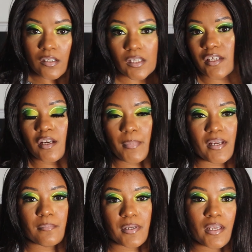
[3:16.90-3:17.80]
in their
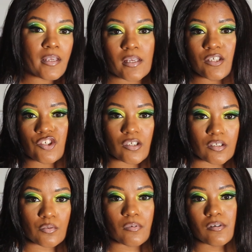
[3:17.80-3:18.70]
makeup kit and
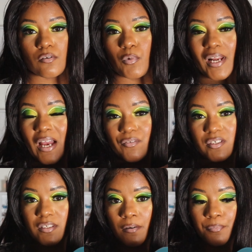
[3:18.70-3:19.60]
just want to have a
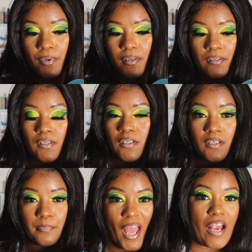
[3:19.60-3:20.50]
separate
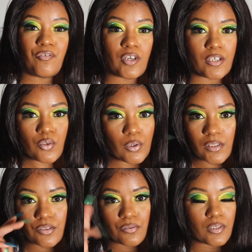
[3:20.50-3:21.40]
bag for their
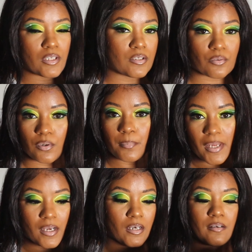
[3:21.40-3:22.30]
toiletries or
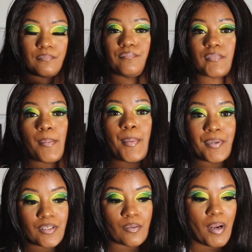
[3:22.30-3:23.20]
makeup. I'm going to
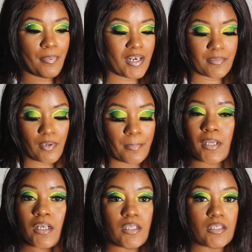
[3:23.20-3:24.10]
put this on my Poshmark
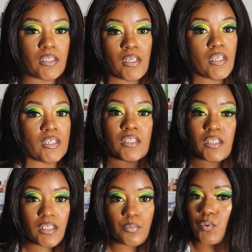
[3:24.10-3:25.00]
because
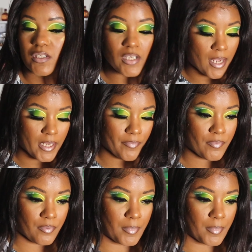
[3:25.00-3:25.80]
this was not given for